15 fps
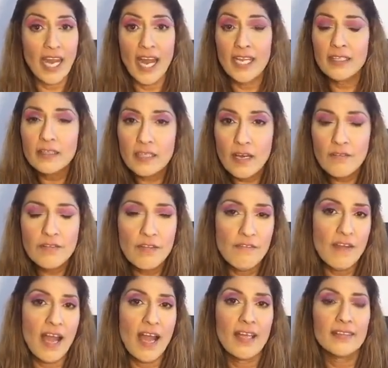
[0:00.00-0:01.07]
I love the
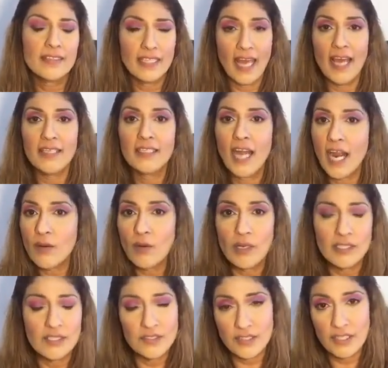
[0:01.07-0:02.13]
fact that
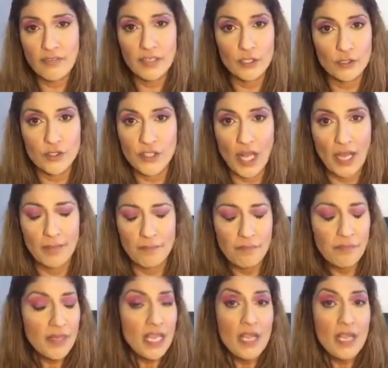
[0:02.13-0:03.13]
Chiron is leaving your sign,